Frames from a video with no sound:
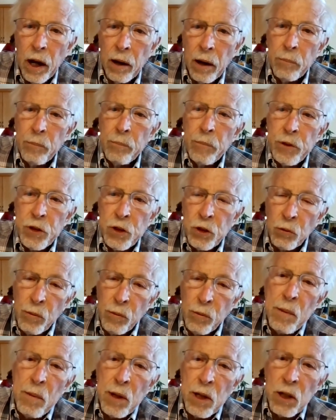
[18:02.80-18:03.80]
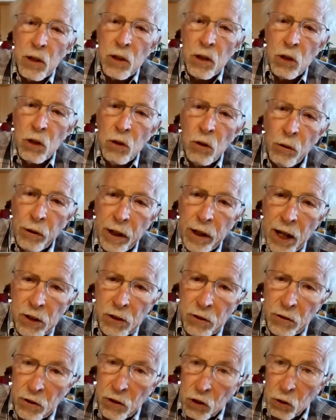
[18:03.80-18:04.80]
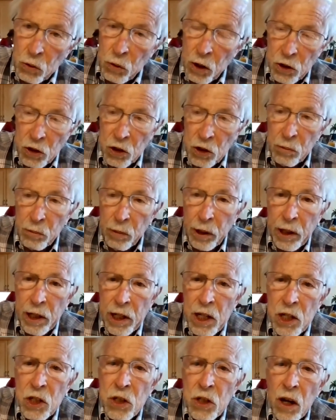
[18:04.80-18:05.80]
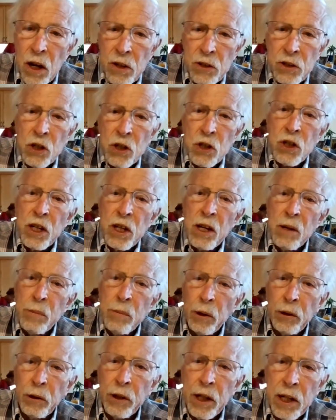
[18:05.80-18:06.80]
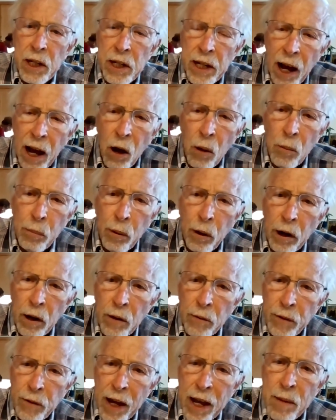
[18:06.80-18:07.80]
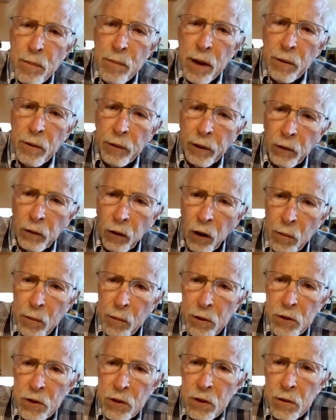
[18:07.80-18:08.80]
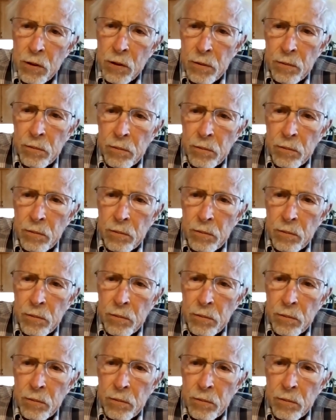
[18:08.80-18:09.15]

Uh, so maybe you already answered this question, but is not sustainability now part of A B E T requirements?